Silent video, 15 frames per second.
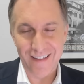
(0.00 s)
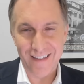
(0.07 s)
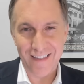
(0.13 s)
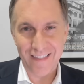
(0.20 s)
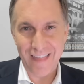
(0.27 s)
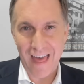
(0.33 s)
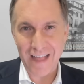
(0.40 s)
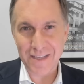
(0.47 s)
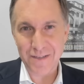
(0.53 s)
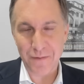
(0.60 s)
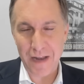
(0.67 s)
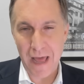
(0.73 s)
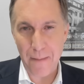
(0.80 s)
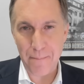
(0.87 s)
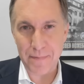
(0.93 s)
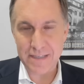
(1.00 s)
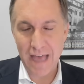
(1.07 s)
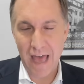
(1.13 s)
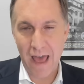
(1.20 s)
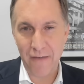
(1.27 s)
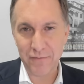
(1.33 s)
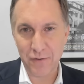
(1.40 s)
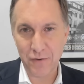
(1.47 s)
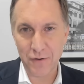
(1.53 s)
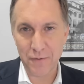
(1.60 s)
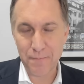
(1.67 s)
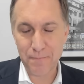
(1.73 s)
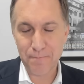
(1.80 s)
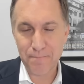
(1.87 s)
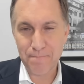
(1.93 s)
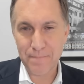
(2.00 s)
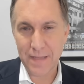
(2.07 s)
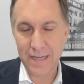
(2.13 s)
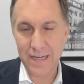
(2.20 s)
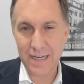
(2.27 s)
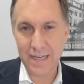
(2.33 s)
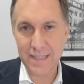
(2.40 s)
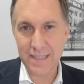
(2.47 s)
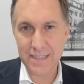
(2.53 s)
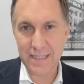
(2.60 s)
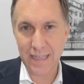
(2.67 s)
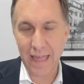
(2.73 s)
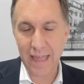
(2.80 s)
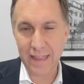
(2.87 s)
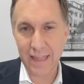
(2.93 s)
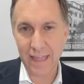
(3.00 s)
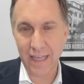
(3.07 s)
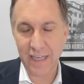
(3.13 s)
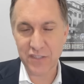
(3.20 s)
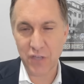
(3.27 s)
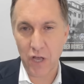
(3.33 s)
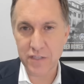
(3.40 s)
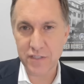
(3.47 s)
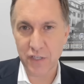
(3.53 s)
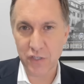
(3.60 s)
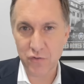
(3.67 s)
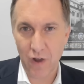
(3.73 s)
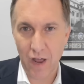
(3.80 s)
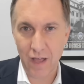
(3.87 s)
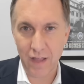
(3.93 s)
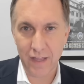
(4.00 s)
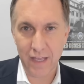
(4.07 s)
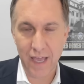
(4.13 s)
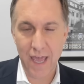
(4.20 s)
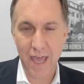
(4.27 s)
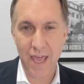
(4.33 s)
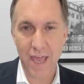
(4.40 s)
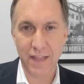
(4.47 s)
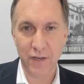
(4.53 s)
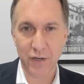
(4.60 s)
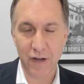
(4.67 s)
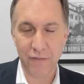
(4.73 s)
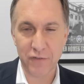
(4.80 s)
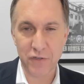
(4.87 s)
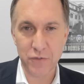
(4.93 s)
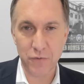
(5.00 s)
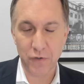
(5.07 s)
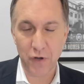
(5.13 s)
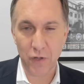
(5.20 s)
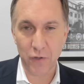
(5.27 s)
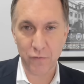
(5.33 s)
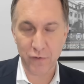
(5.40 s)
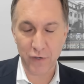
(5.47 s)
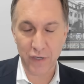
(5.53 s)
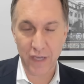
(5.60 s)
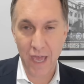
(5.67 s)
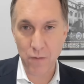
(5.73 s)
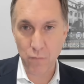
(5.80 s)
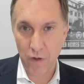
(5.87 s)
that's what happens after uh, this lengthy, exhausting trial, and they're going to have to do it all over again.